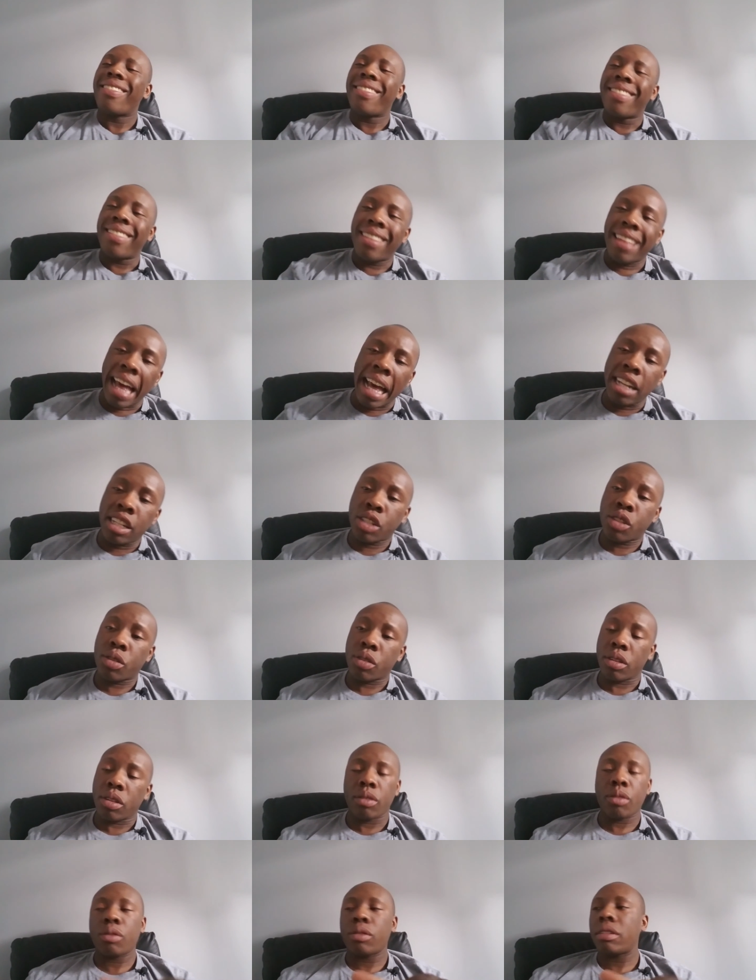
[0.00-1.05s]

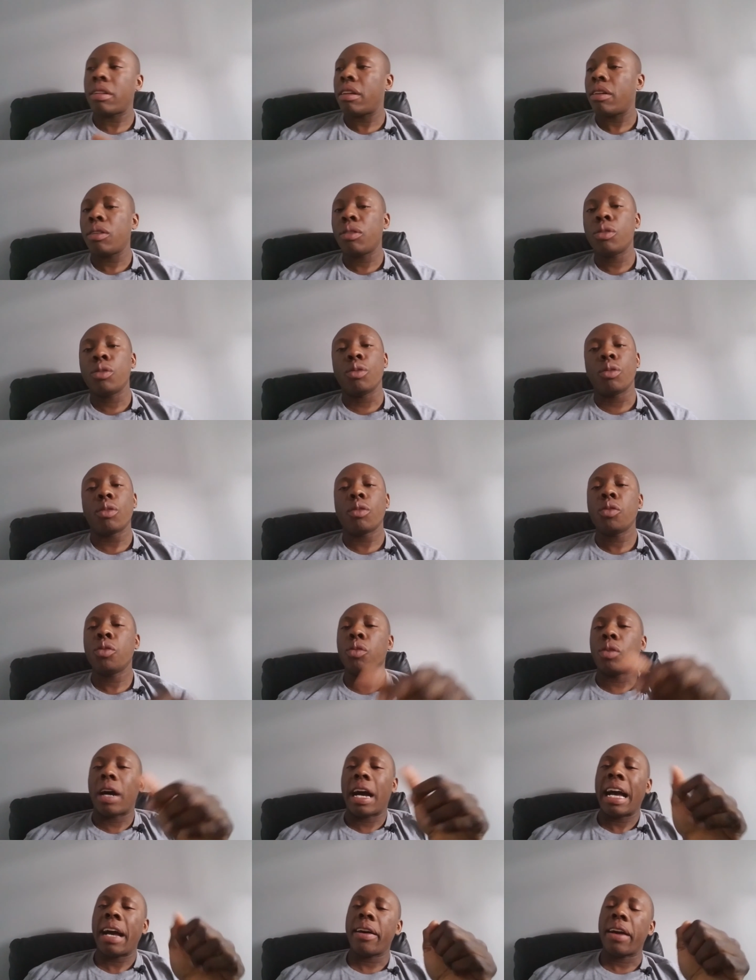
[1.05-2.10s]
That's oh,
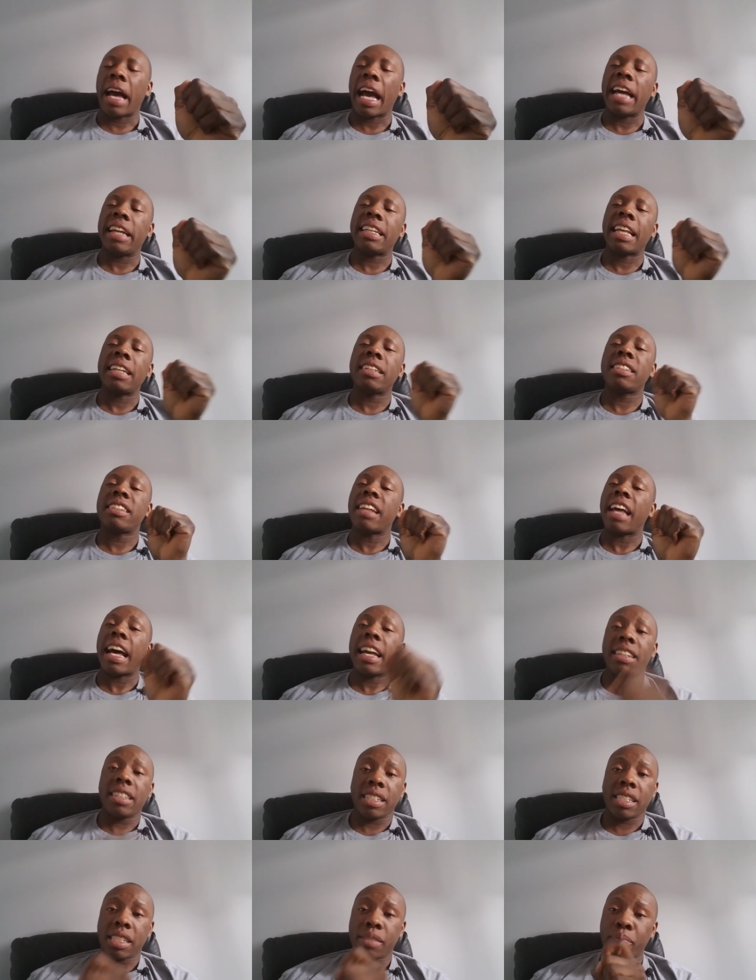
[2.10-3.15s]
oh, I, I that
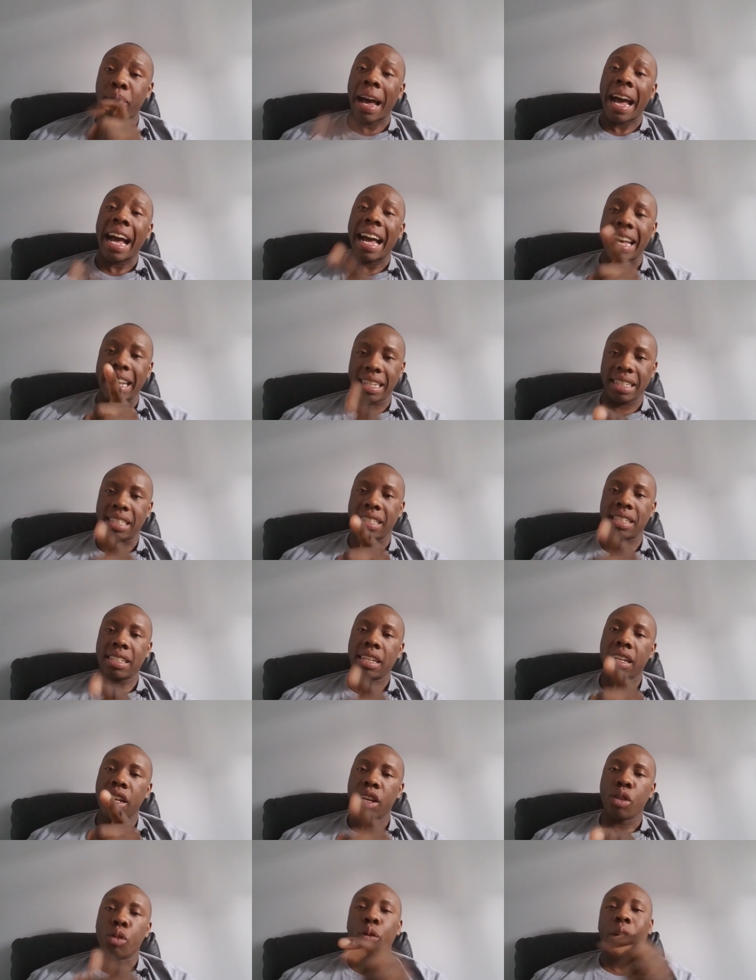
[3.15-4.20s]
I
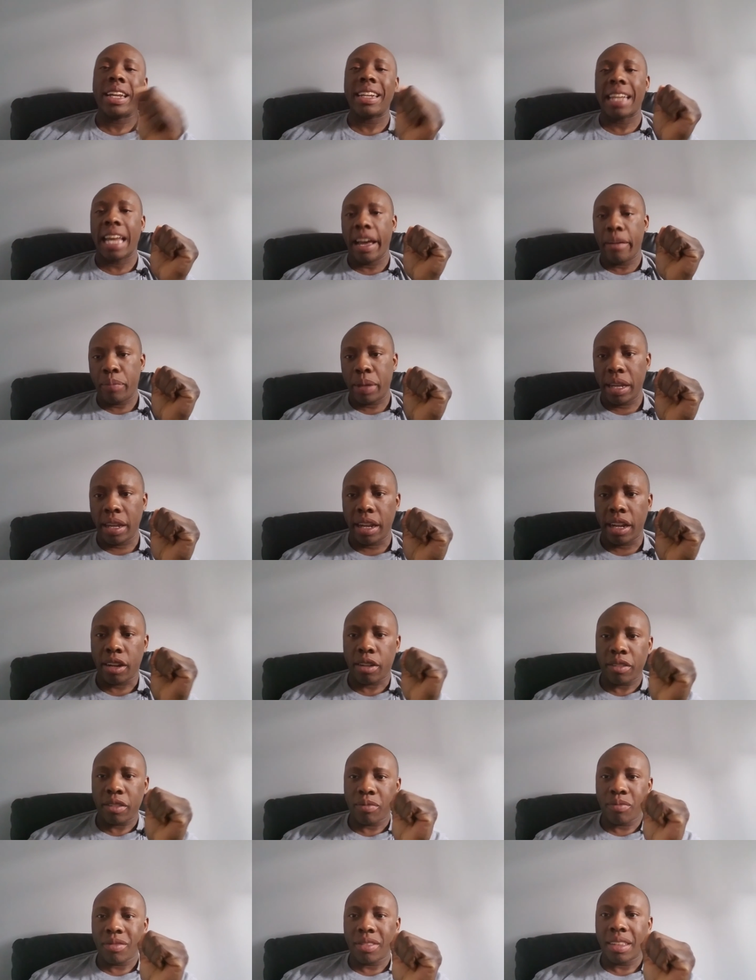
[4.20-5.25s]
despise Wayne
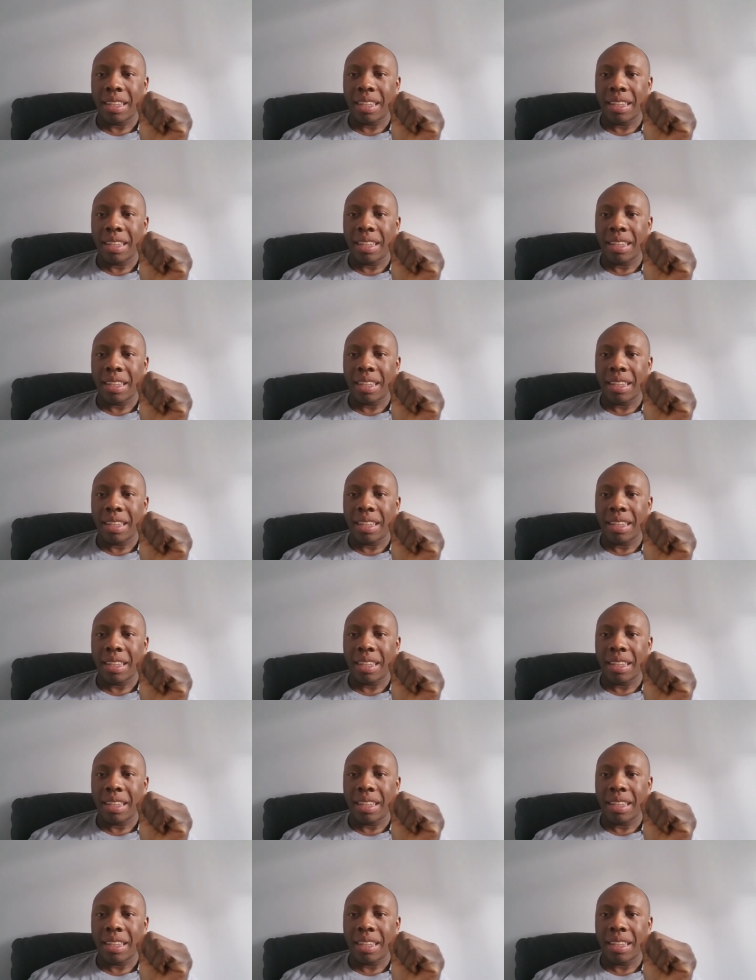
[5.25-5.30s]
LaPierre.